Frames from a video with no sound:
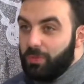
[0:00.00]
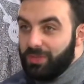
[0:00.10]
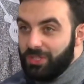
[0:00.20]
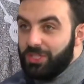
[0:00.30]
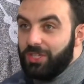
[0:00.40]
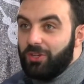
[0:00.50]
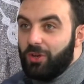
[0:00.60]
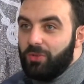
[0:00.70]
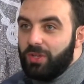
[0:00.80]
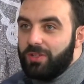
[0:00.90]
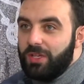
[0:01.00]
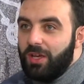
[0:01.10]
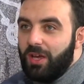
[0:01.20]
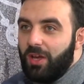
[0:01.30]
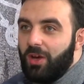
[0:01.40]
position in the community
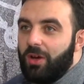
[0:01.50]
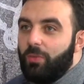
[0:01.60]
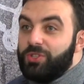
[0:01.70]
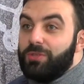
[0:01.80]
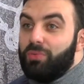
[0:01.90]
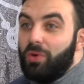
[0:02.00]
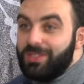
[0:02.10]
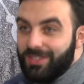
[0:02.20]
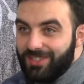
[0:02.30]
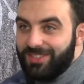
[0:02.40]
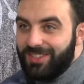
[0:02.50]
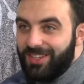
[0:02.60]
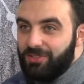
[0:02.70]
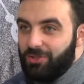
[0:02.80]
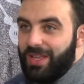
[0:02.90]
was important,
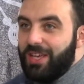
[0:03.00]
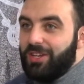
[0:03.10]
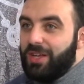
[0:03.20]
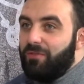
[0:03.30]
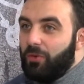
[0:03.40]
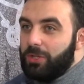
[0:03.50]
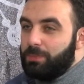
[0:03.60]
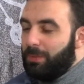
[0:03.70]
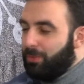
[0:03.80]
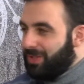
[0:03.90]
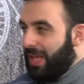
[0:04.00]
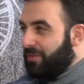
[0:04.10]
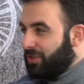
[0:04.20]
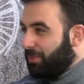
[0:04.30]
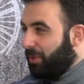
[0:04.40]
so that he could influence people's lives
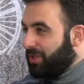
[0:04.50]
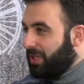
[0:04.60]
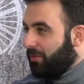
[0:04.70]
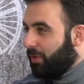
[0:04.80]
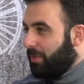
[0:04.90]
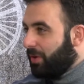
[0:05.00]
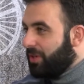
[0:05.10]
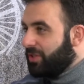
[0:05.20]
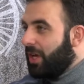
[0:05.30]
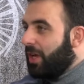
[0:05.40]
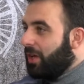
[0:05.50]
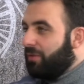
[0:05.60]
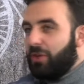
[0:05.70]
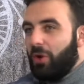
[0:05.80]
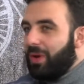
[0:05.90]
in a positive way. Because
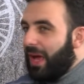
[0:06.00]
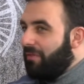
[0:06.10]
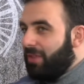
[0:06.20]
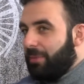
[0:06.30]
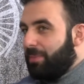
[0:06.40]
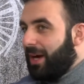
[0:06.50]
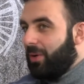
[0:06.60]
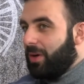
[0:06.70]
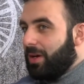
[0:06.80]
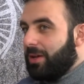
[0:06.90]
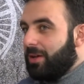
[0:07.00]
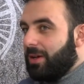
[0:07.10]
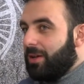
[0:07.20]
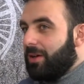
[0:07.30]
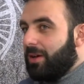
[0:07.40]
if you don't have that power in
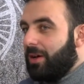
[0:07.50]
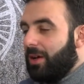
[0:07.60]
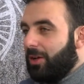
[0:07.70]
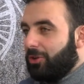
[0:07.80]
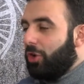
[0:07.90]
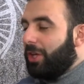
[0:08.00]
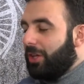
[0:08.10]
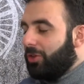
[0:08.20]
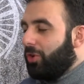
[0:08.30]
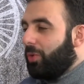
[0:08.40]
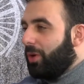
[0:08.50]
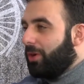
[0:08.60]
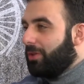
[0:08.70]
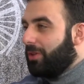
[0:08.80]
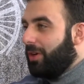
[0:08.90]
a dog-eat-dog
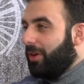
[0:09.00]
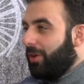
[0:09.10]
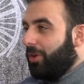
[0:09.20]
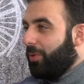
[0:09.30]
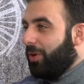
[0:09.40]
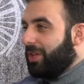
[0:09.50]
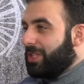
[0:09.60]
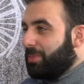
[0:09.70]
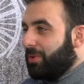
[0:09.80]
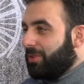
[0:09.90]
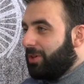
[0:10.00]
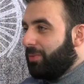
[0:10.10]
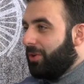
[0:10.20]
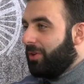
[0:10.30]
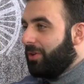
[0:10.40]
world, or a world that's built
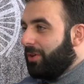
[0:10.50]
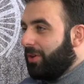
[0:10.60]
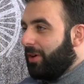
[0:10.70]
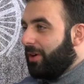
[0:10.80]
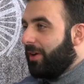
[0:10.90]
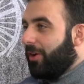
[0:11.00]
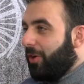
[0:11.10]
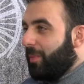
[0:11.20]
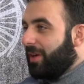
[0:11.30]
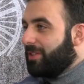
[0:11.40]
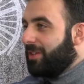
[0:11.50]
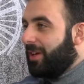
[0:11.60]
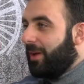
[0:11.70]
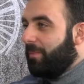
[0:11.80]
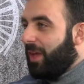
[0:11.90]
upon economics
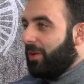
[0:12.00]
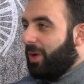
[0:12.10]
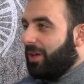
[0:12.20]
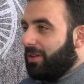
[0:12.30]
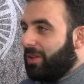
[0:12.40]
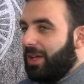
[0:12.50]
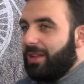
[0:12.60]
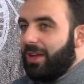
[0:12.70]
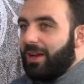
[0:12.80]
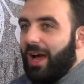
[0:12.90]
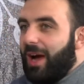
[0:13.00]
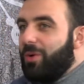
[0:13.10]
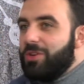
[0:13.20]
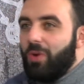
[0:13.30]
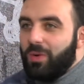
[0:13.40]
and wealth, then how are
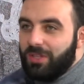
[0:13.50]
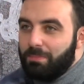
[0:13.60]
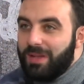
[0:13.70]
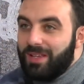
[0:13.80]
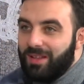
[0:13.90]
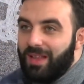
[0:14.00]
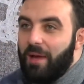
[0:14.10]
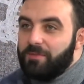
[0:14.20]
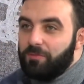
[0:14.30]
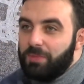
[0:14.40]
you going to better the lives of